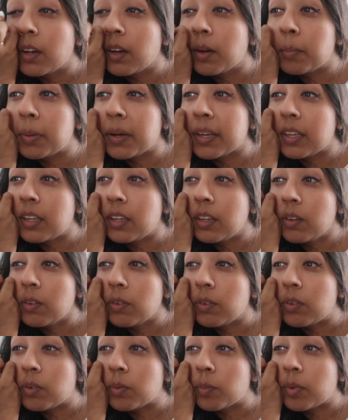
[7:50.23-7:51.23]
And by
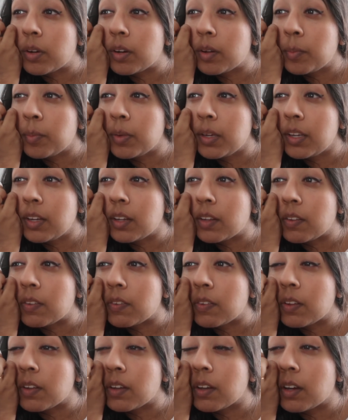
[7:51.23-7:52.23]
huge, what I mean
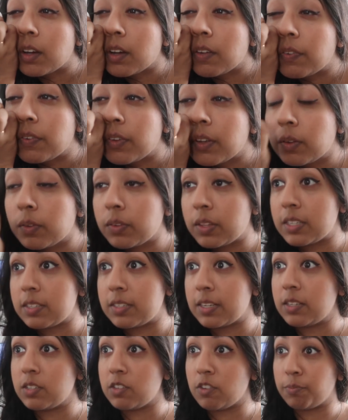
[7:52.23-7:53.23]
is I feel this
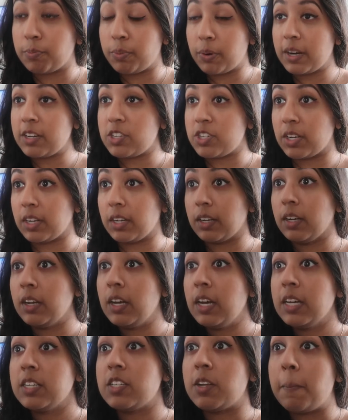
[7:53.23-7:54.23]
sense of pressure
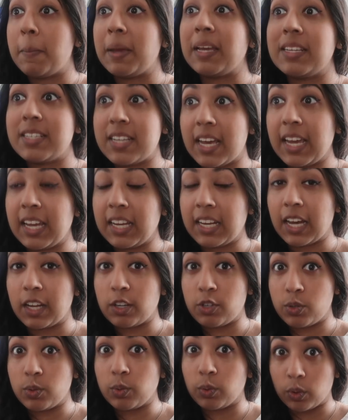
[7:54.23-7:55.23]
to maintain
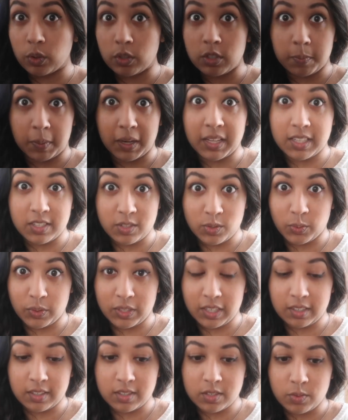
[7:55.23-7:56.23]
and do good by this
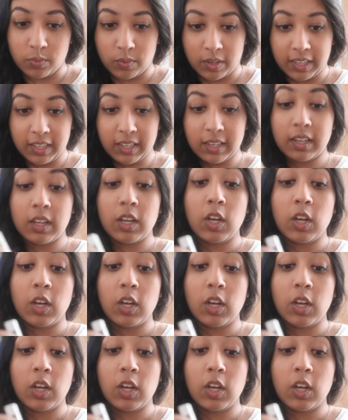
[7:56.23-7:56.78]
audience, right?